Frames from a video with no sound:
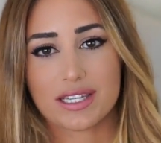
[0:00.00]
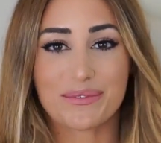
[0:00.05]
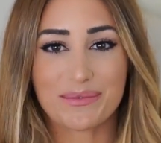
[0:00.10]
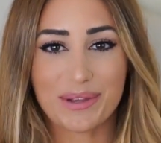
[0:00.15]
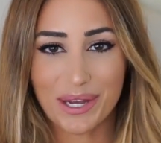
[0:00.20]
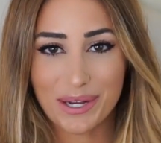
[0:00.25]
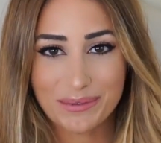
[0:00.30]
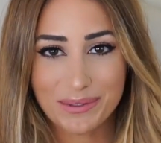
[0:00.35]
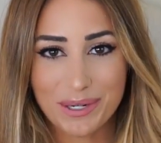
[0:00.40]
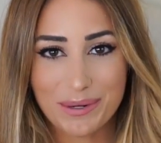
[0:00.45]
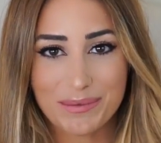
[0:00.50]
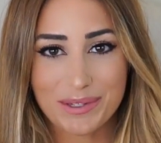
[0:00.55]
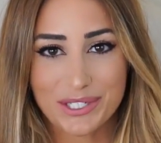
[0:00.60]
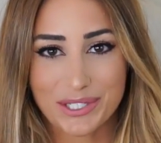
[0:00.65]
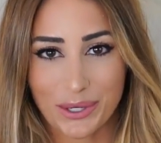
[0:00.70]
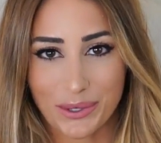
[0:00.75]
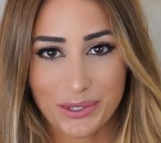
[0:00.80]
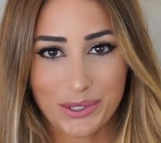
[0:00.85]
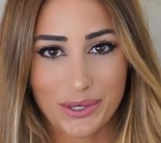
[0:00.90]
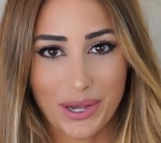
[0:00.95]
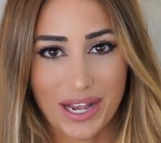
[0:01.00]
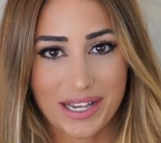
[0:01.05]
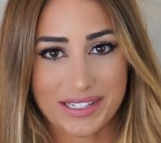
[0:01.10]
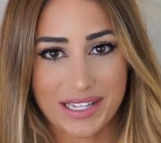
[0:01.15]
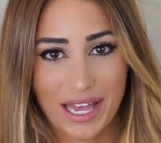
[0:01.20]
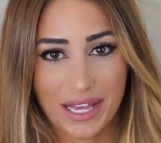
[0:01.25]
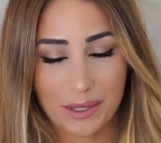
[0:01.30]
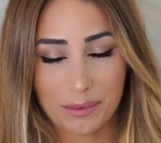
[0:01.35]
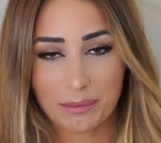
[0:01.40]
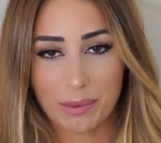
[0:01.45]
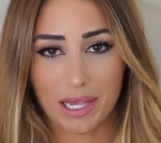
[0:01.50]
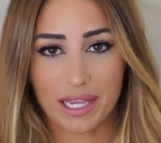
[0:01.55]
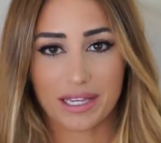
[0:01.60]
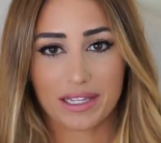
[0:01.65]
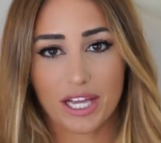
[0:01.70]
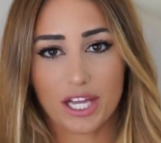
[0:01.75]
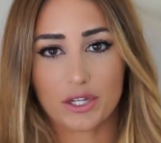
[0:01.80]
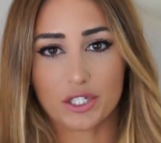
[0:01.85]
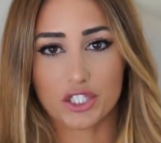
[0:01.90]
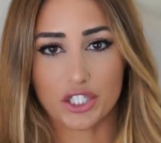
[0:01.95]
The meal I'm going to be showing you guys how to
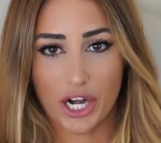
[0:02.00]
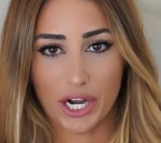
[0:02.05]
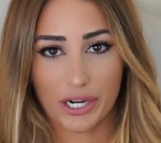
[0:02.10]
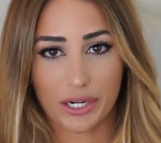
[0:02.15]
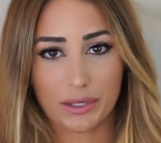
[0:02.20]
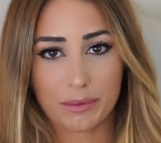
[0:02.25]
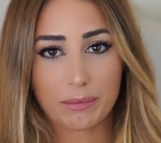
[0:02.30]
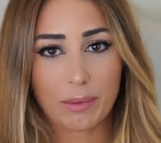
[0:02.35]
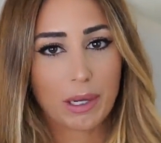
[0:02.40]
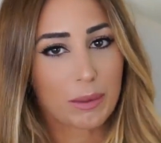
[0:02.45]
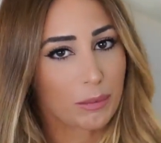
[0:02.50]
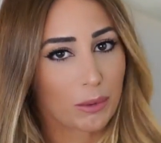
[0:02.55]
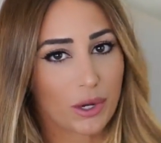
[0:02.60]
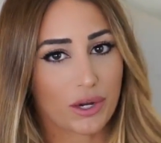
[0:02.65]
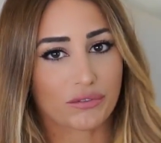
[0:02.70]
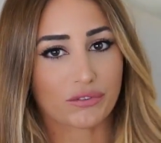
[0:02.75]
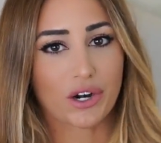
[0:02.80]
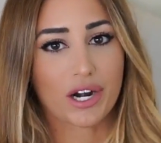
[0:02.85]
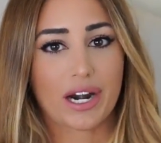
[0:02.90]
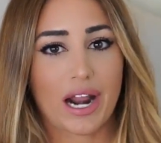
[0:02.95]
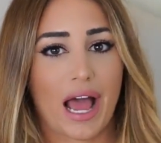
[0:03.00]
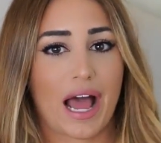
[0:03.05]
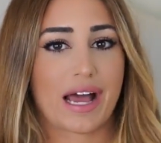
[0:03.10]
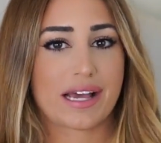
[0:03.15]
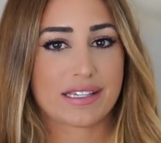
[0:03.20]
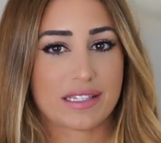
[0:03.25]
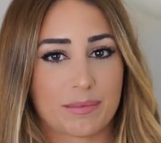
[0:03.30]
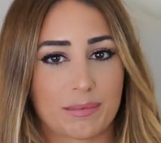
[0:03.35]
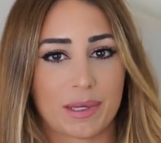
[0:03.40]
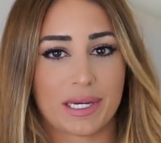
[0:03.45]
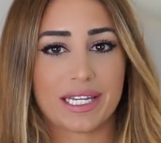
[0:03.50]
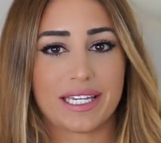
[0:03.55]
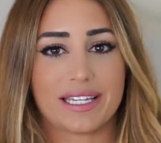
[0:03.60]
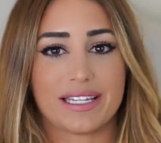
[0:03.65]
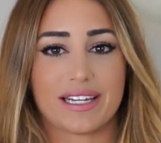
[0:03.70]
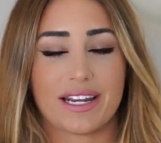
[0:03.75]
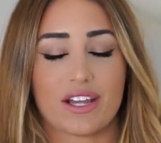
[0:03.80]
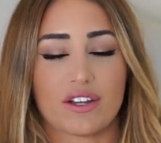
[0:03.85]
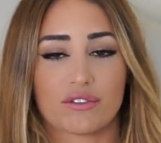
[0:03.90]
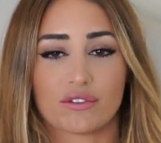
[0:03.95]
make, Jared, my boyfriend, has been
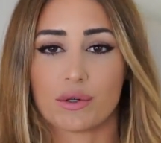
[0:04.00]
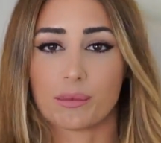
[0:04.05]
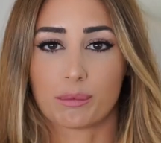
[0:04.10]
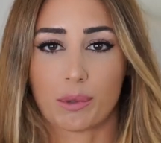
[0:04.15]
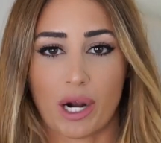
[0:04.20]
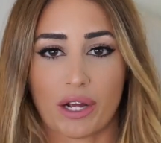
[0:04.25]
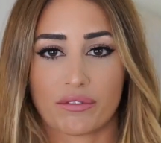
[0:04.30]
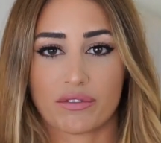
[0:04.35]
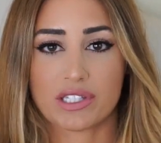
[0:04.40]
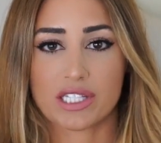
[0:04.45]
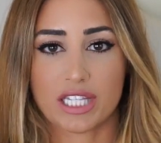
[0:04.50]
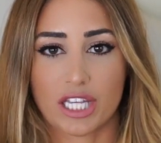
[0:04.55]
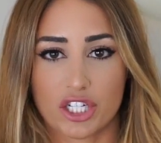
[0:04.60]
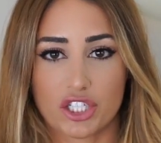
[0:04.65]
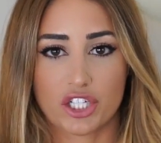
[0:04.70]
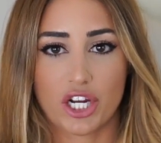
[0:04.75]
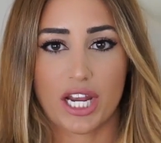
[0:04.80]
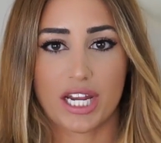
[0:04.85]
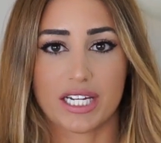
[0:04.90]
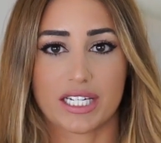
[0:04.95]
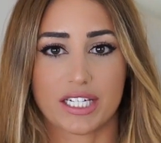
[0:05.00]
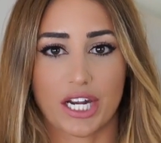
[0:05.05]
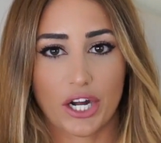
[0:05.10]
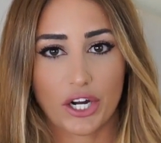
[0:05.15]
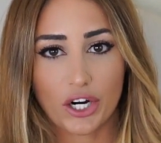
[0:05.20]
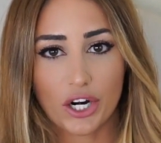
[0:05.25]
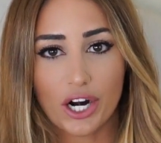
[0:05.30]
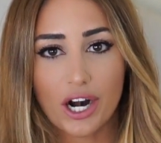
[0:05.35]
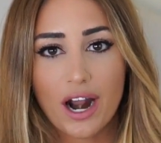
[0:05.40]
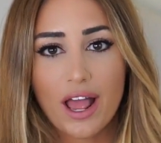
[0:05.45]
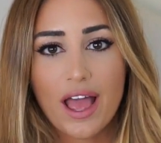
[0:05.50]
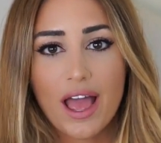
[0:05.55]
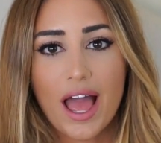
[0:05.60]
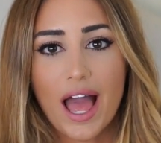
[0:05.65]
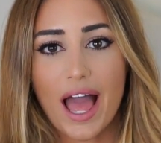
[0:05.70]
eating for breakfast, lunch, and dinner,